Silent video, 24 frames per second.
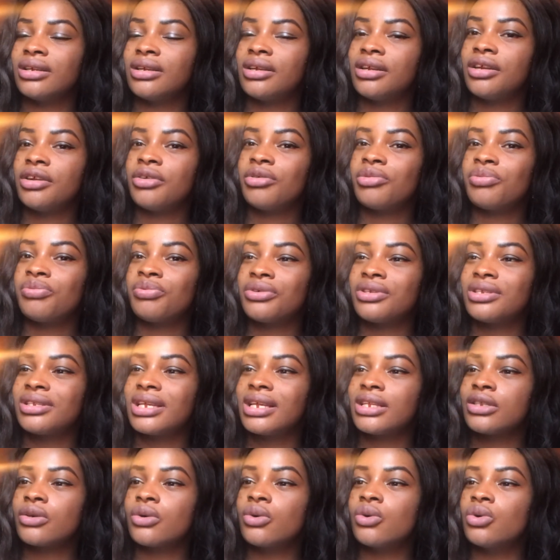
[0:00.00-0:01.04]
it
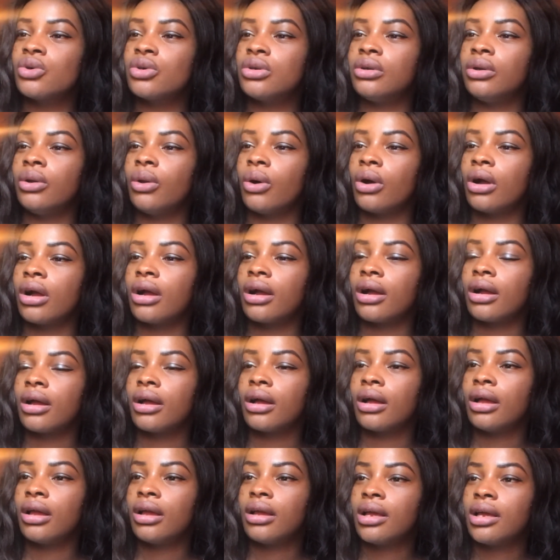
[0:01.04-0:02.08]
represents good luck,
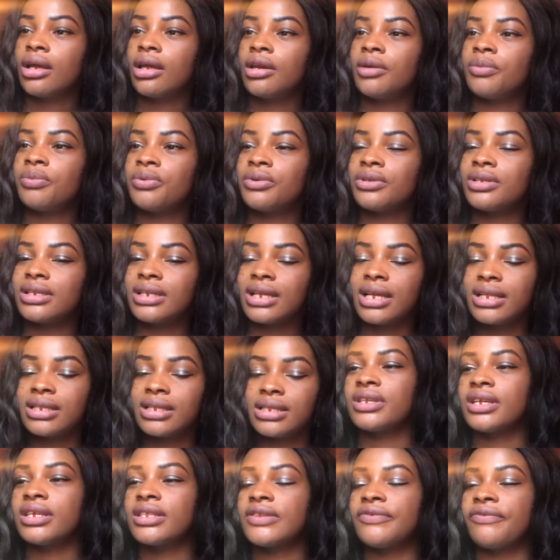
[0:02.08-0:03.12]
it
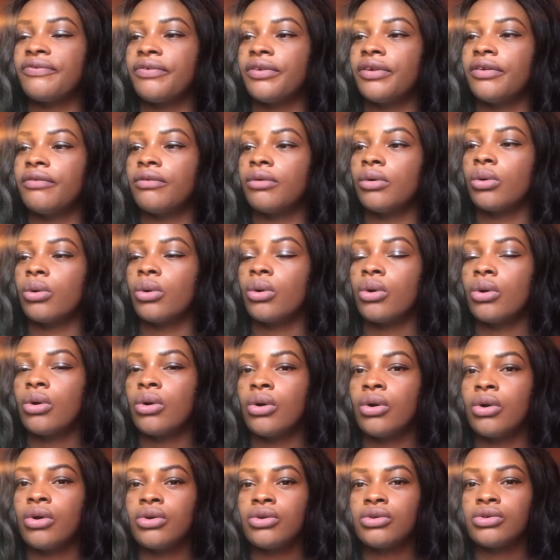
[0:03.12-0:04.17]
represents favor.
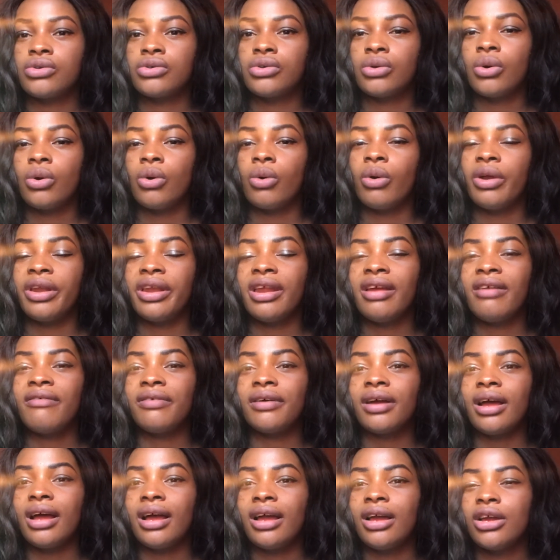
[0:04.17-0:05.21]
So
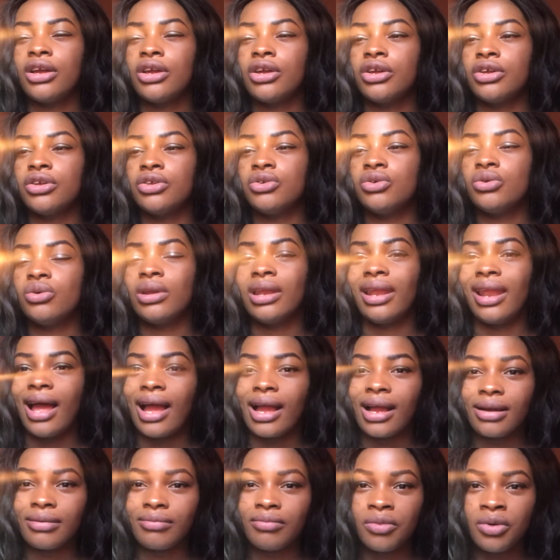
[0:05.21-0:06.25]
whenever you
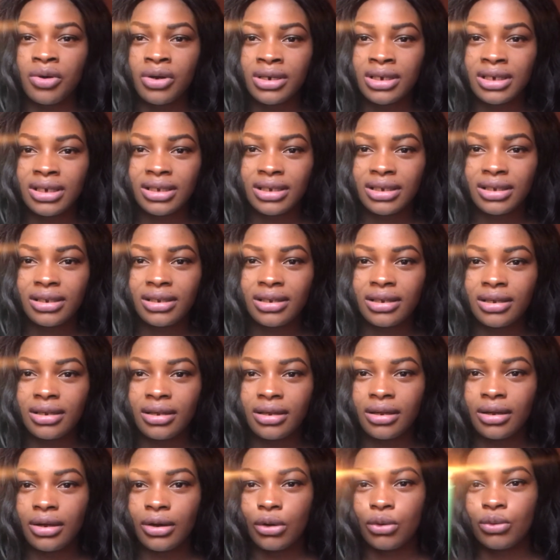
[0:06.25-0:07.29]
lack money,
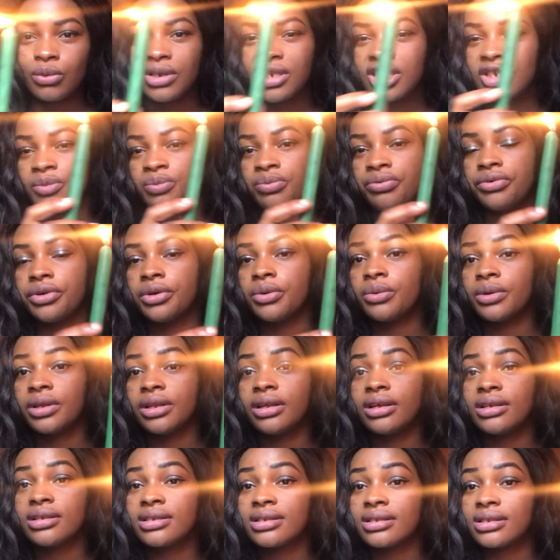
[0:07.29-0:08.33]
always pray with
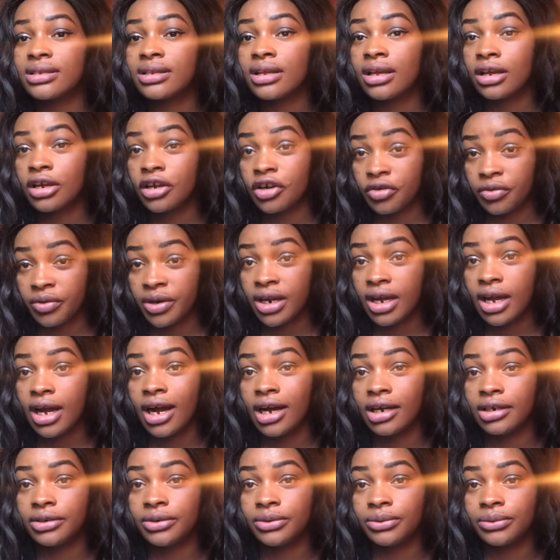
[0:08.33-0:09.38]
us, green
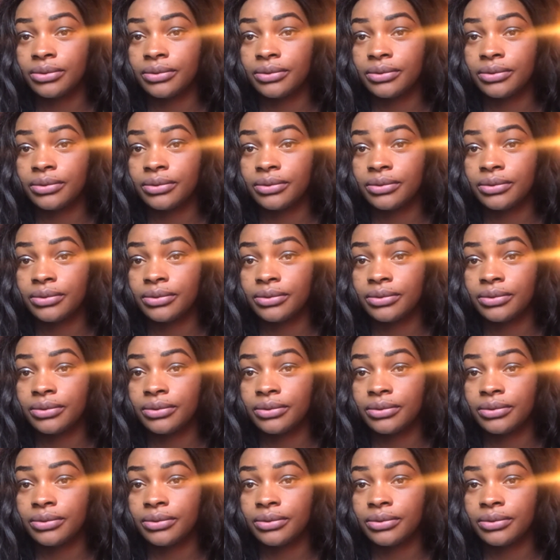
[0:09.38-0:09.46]
candle.